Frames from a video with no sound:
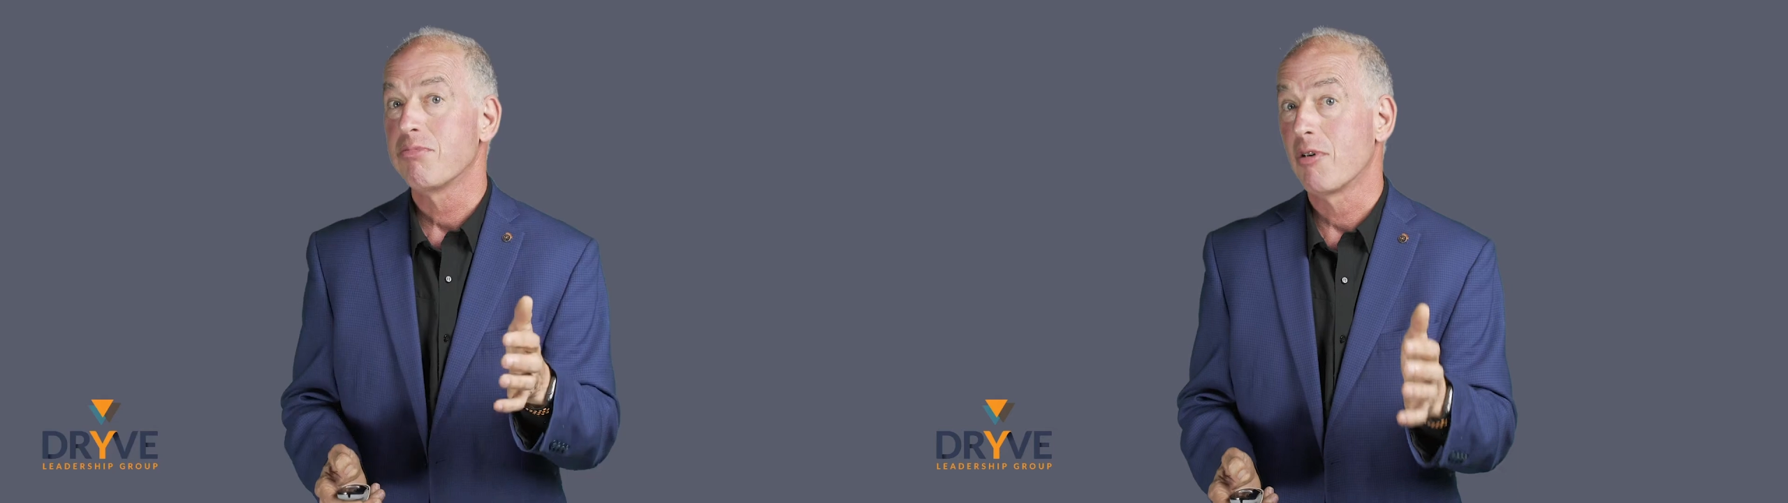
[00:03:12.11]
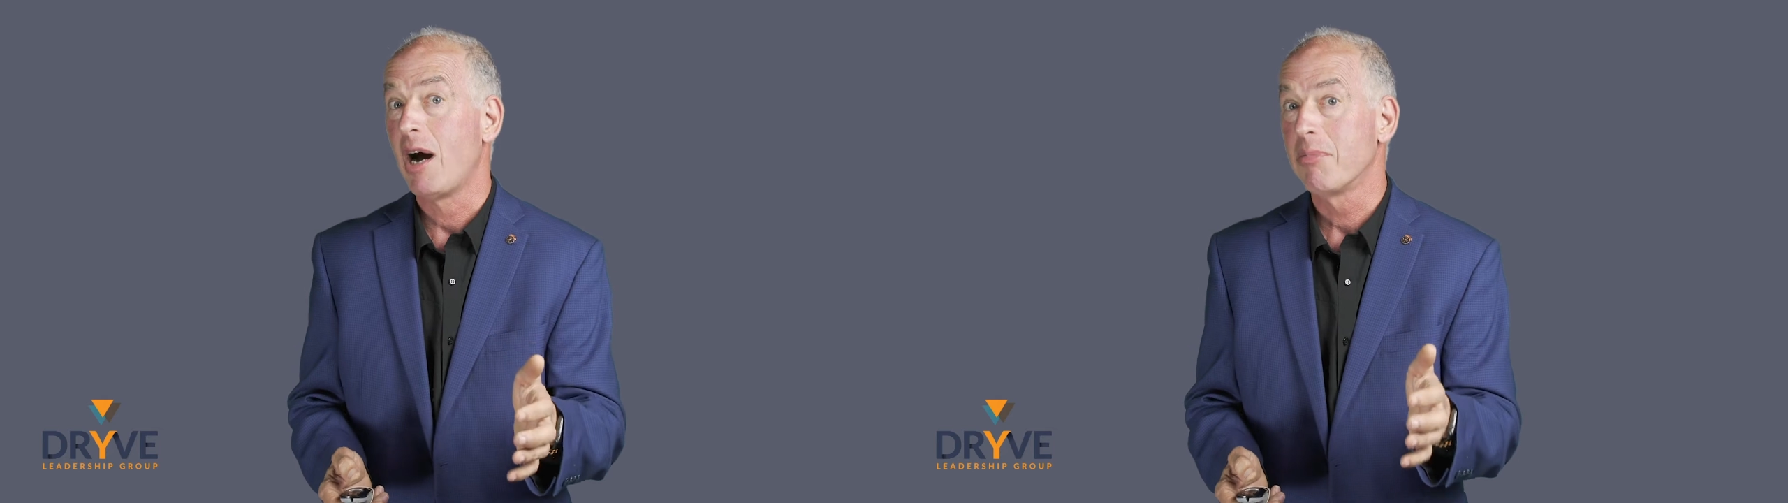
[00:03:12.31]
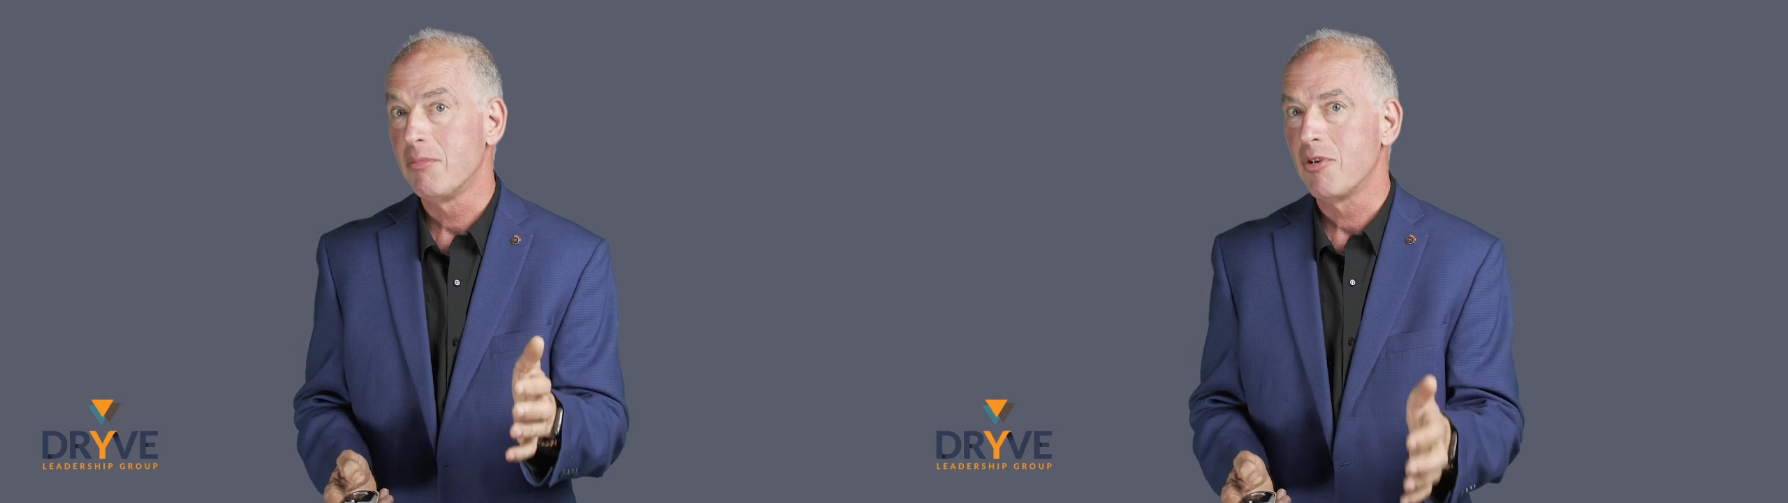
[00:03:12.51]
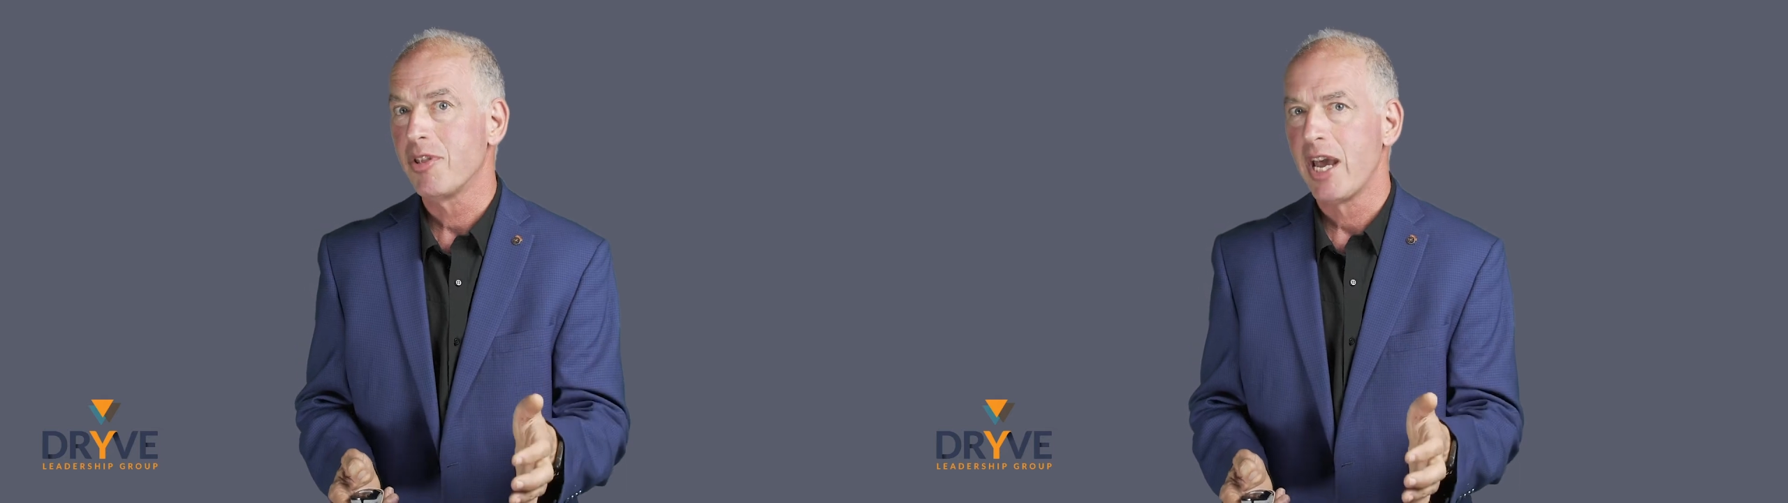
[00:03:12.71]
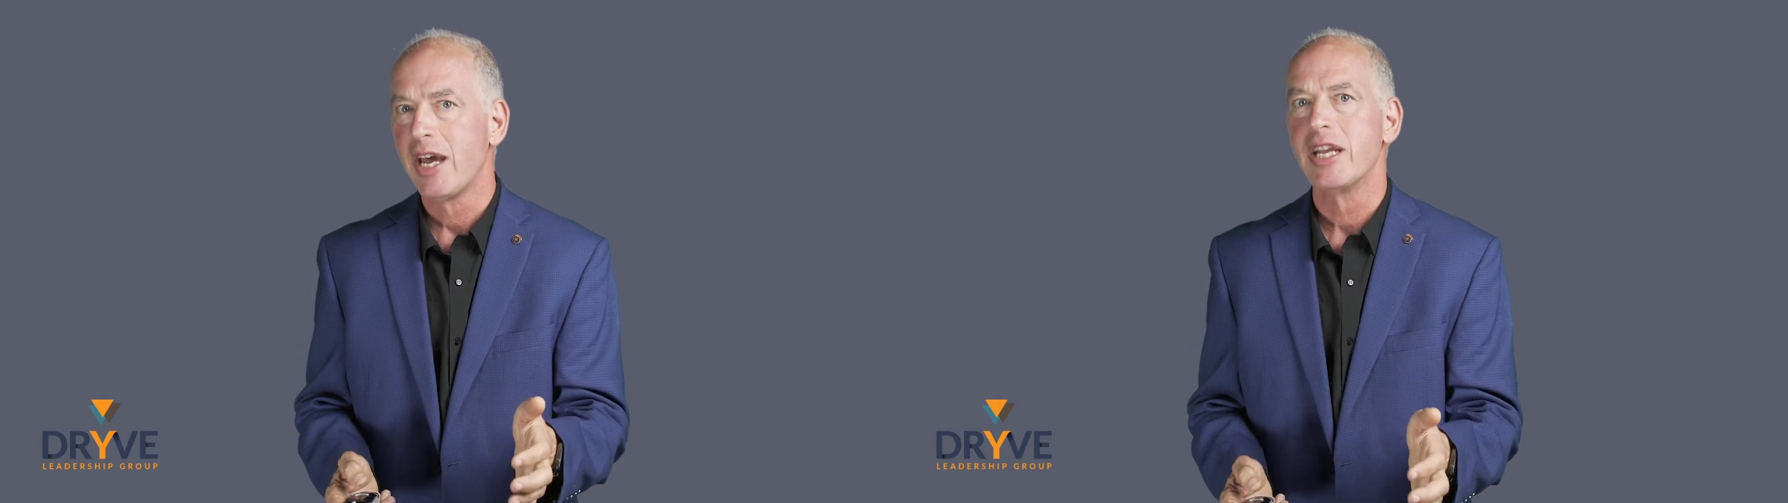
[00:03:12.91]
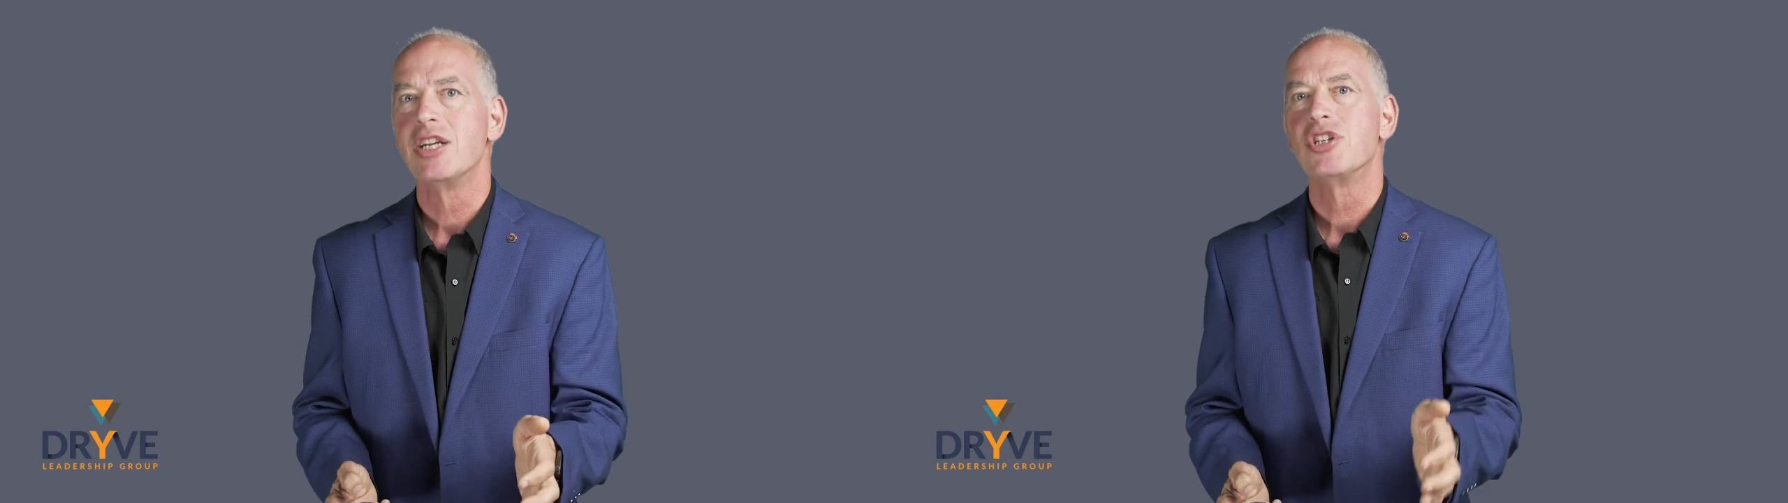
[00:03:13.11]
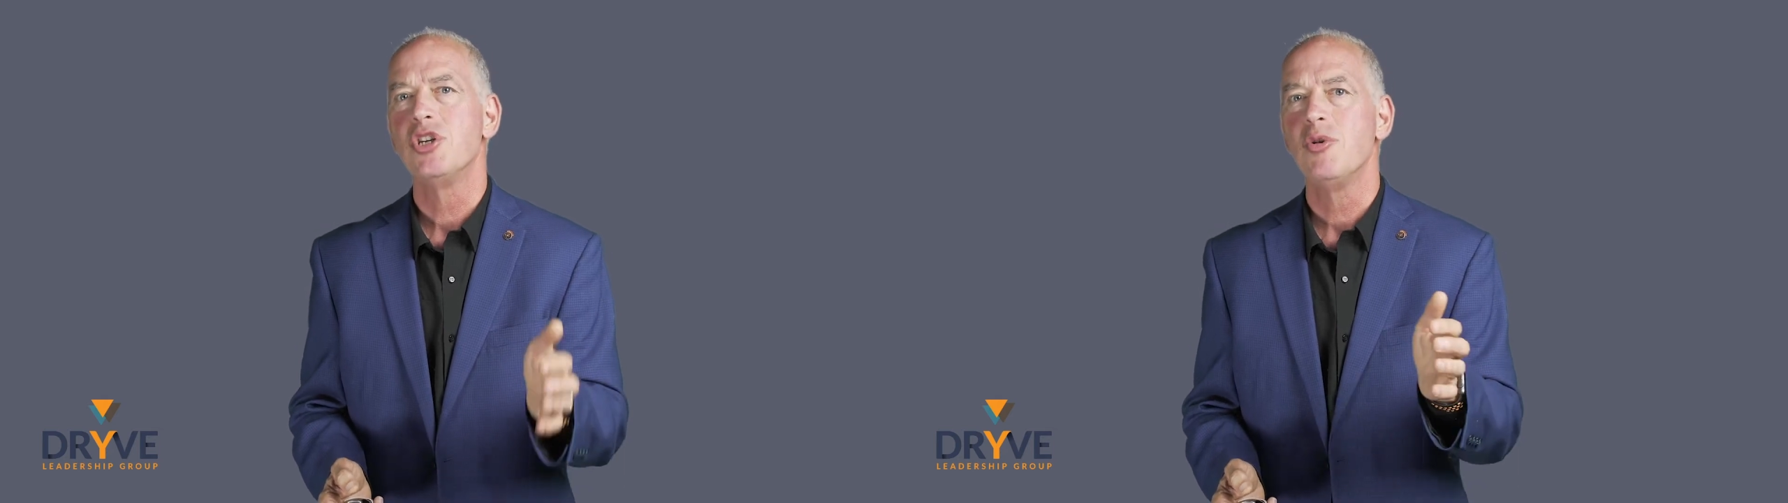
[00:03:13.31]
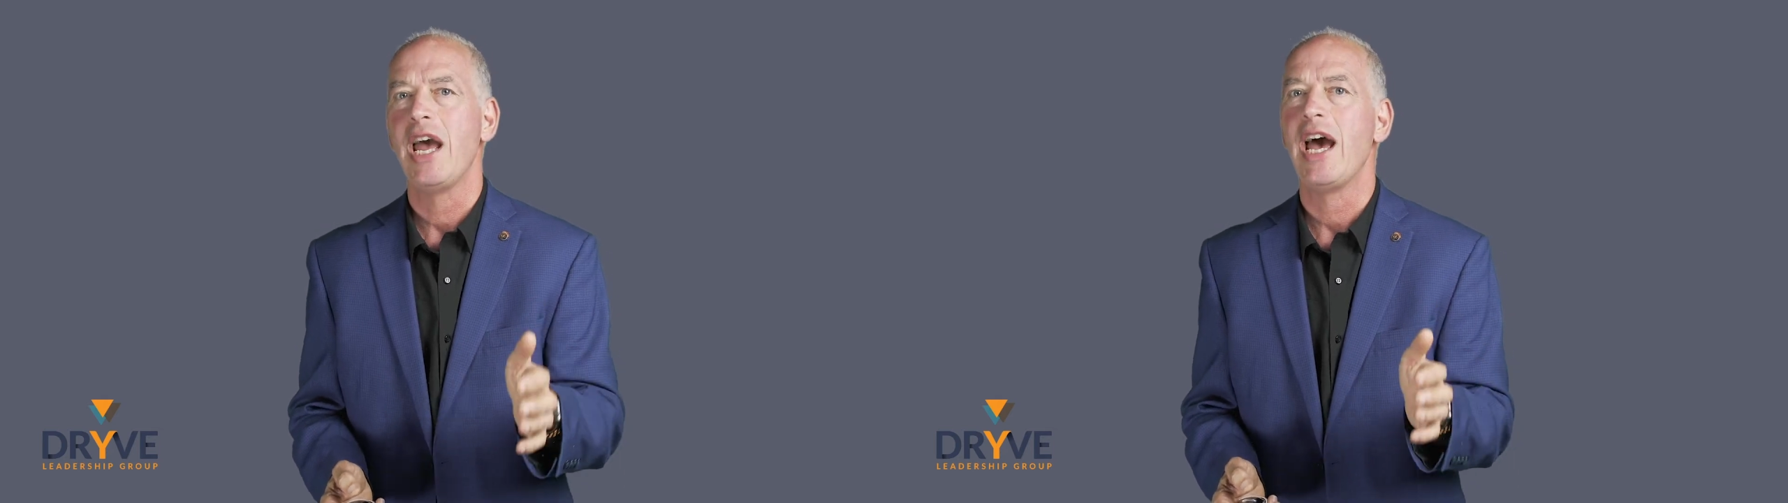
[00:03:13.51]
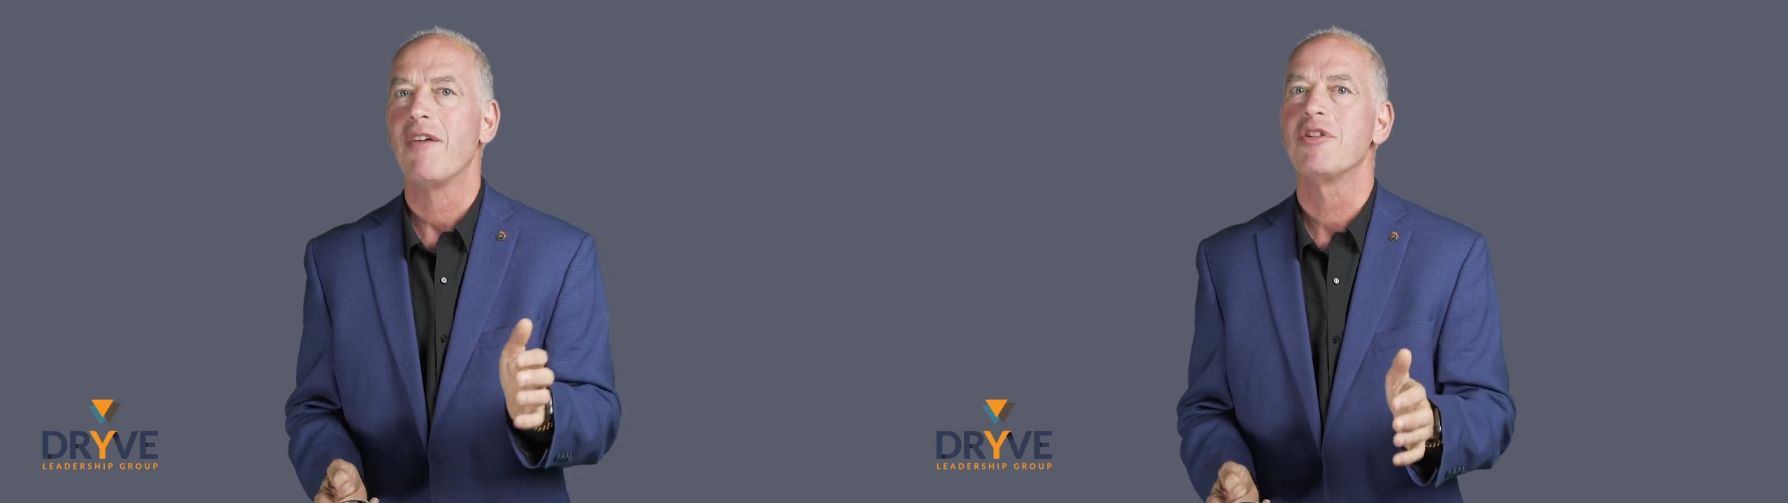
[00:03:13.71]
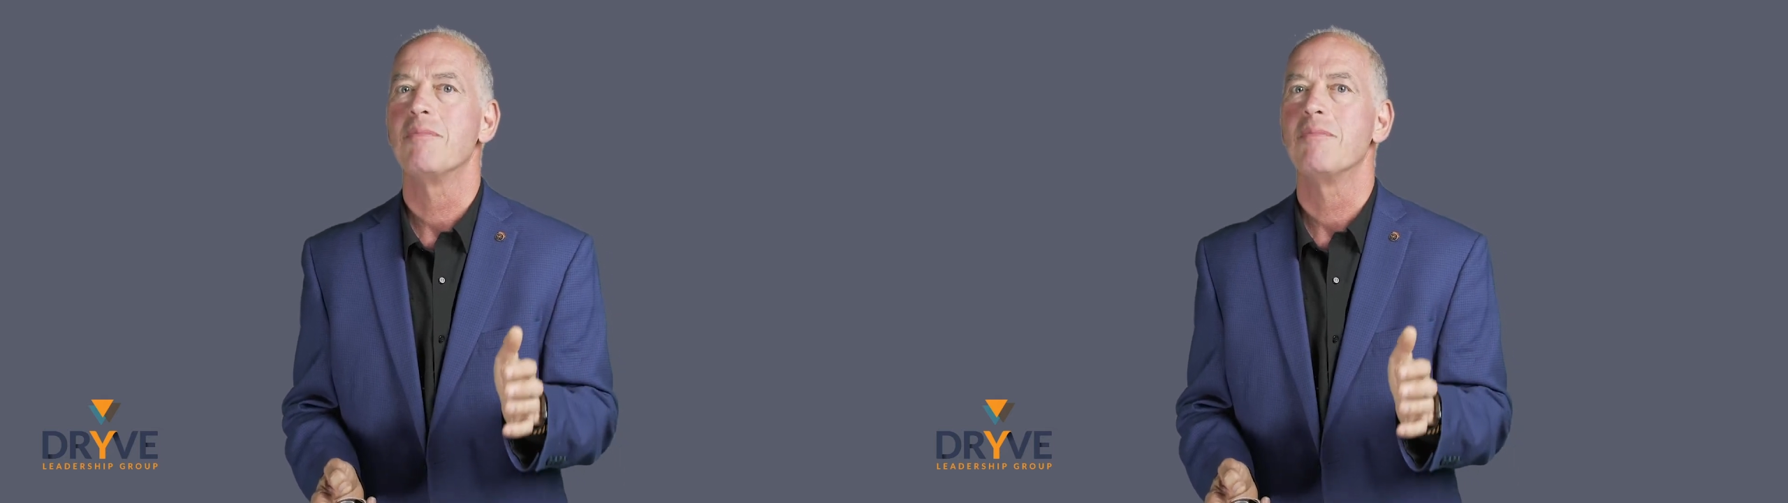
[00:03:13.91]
problem with that is you have